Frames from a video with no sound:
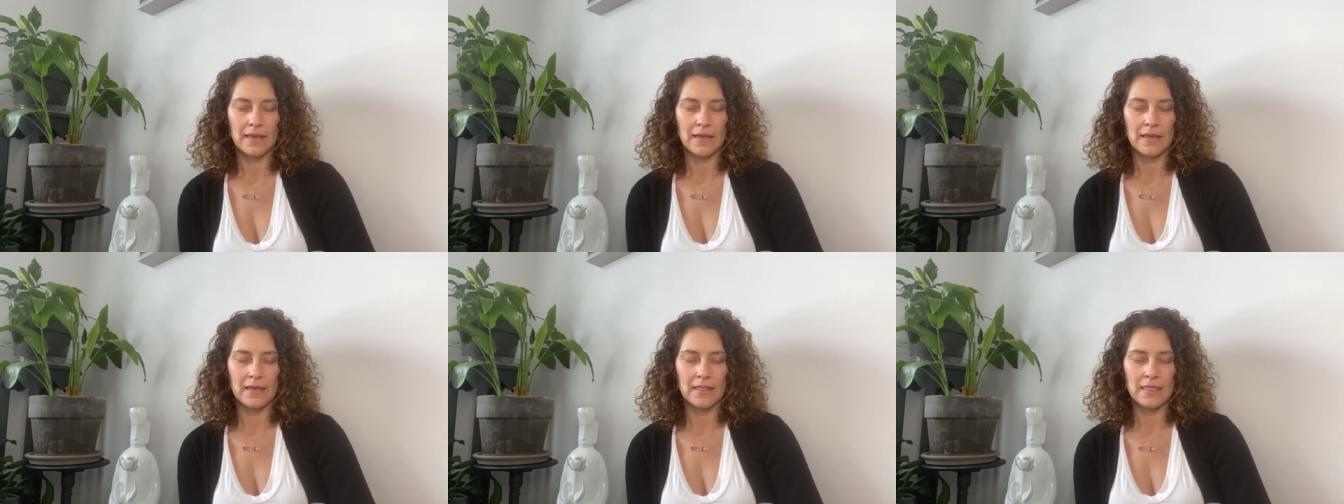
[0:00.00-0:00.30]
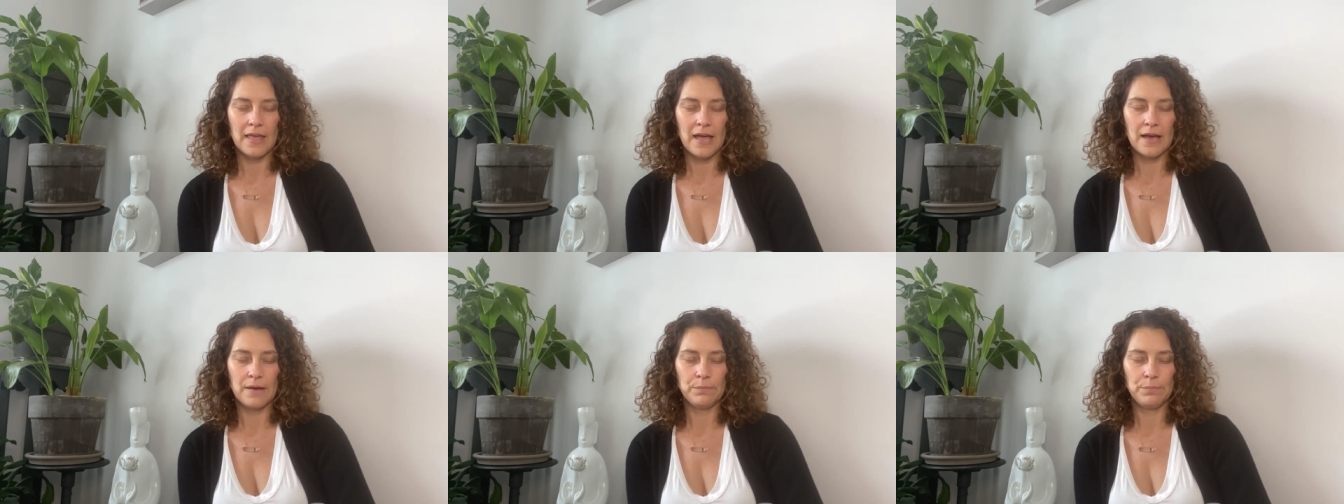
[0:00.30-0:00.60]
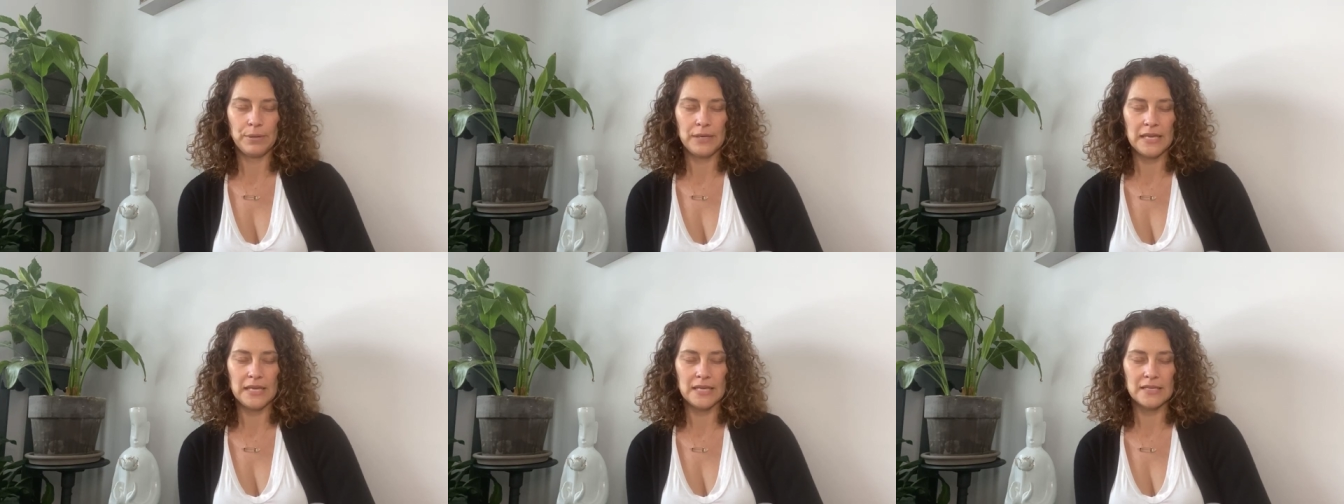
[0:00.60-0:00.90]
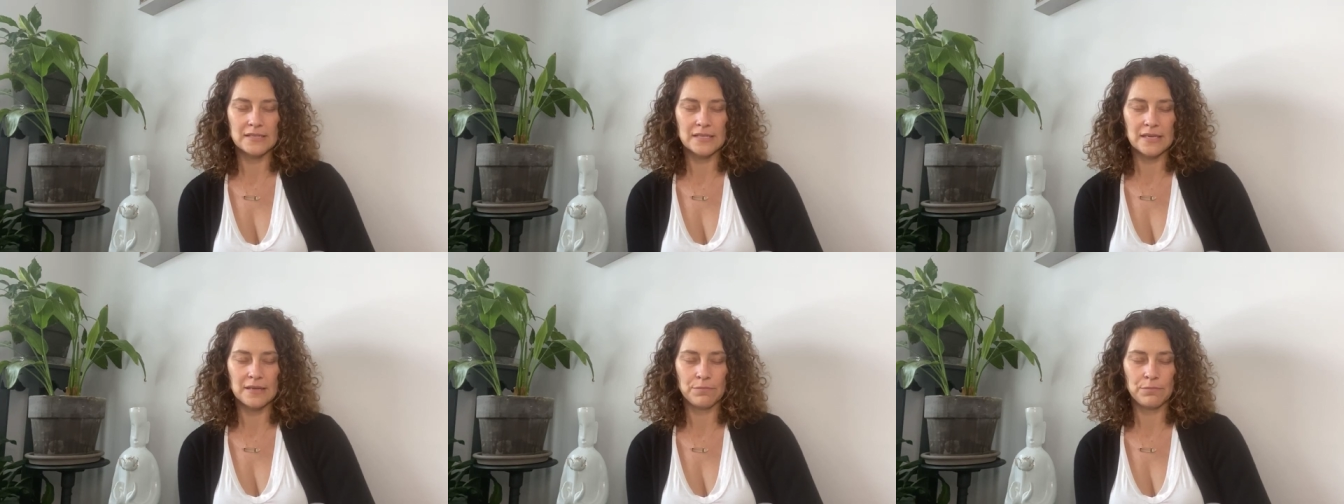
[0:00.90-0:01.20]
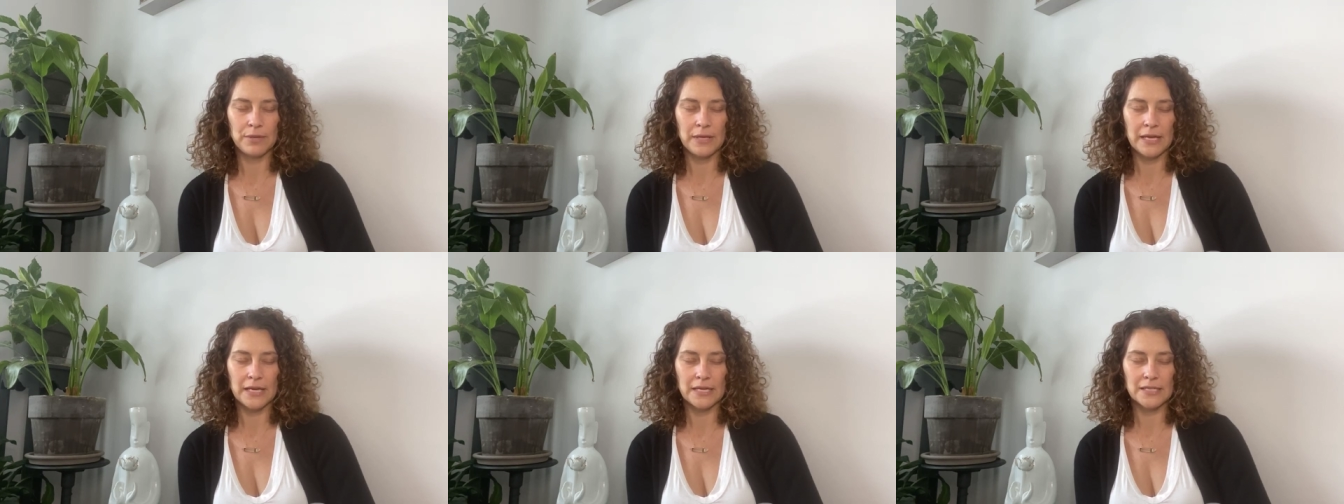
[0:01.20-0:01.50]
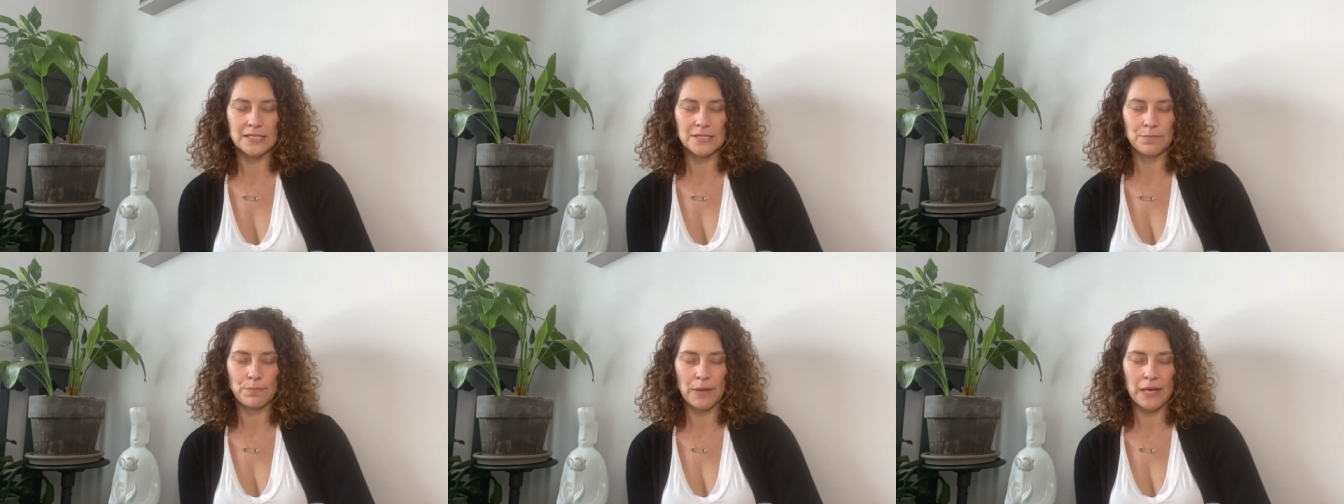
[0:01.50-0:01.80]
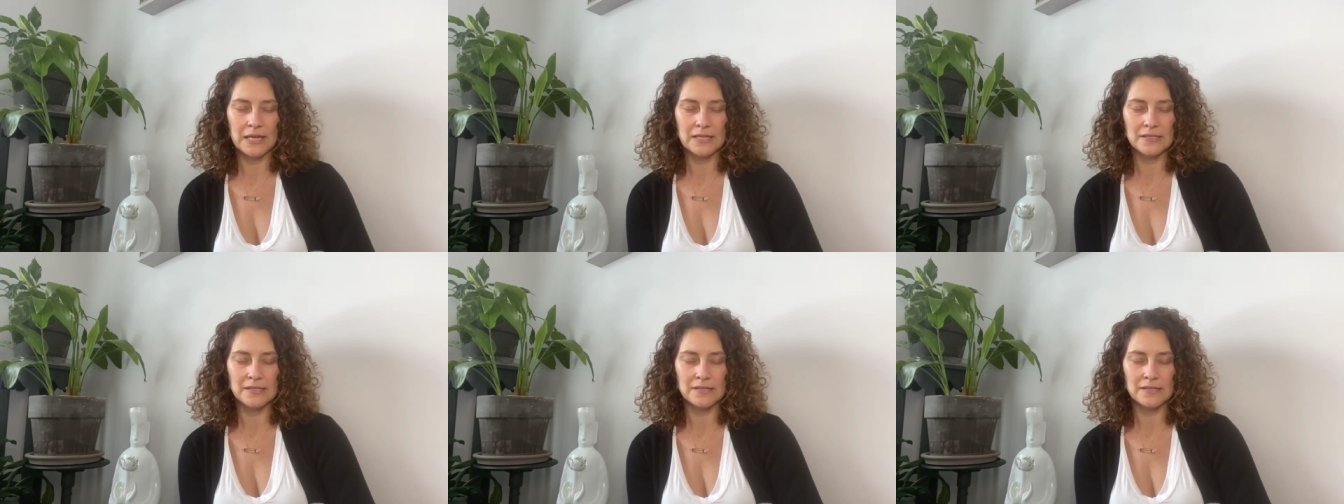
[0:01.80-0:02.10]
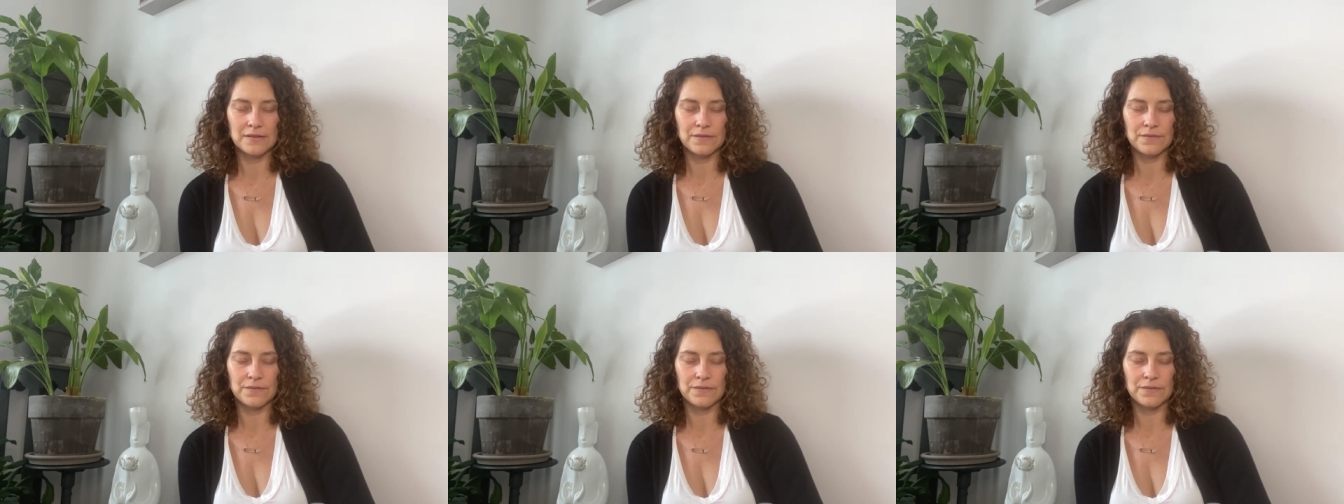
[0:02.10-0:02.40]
that peace can be expansive.